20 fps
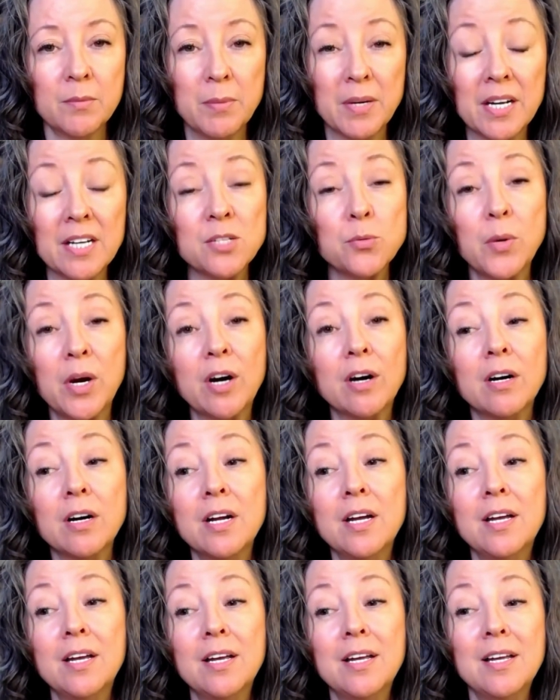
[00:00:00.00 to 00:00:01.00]
because
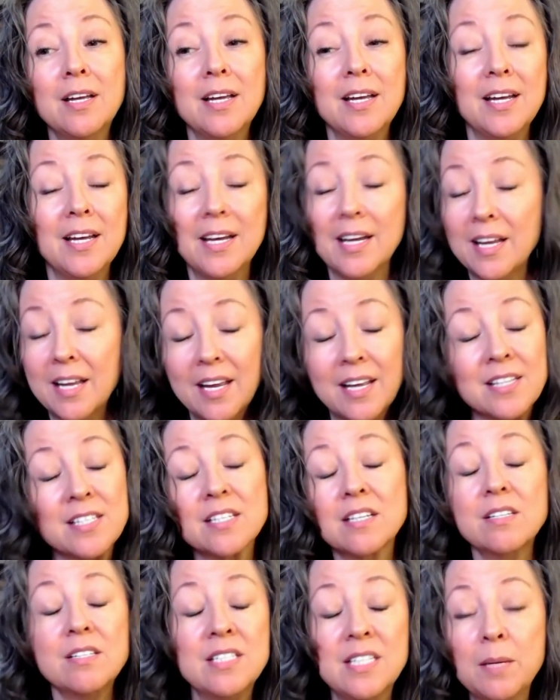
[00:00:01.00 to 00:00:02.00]
it's
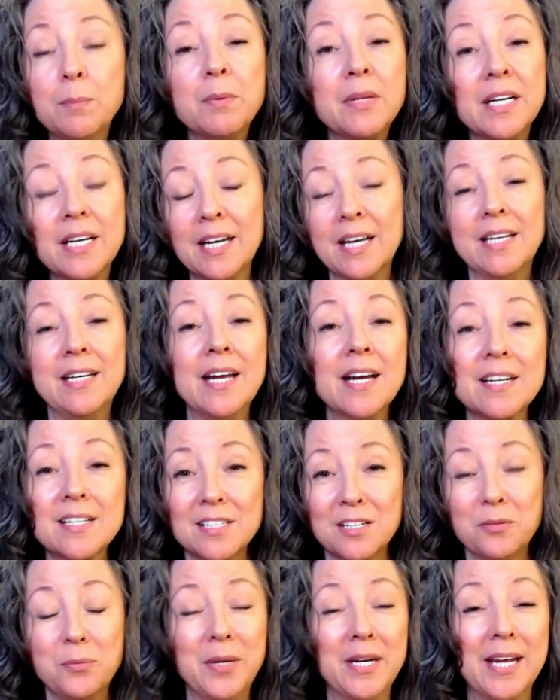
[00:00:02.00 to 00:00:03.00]
deeply
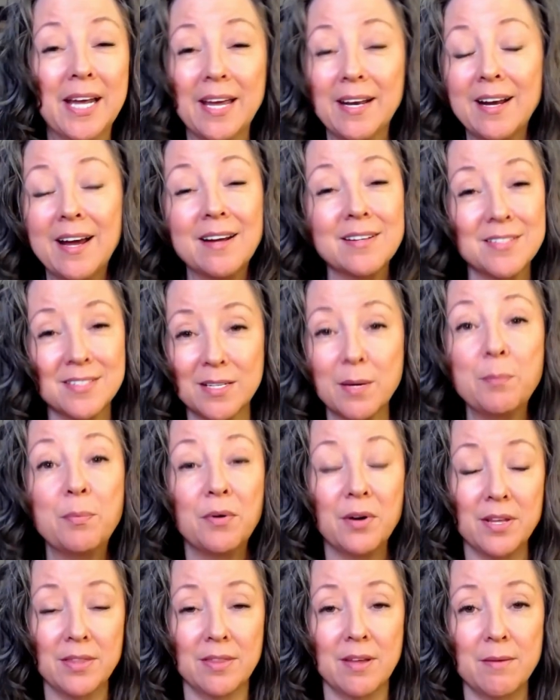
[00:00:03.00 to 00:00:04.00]
connected. We cannot
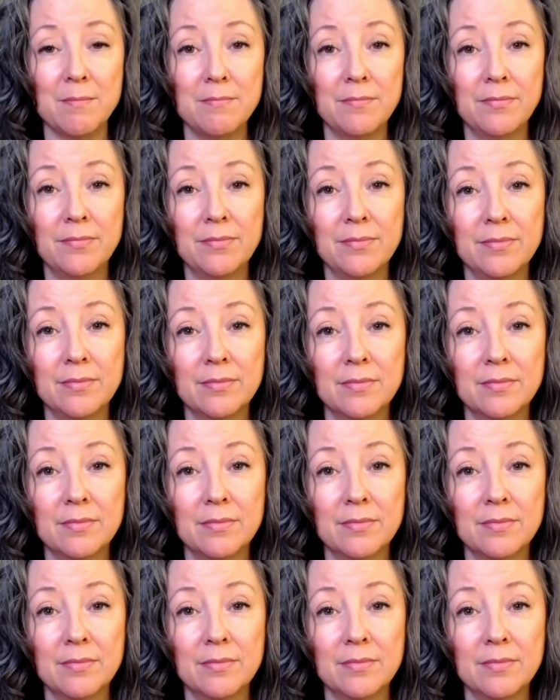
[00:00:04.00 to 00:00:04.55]
separate them.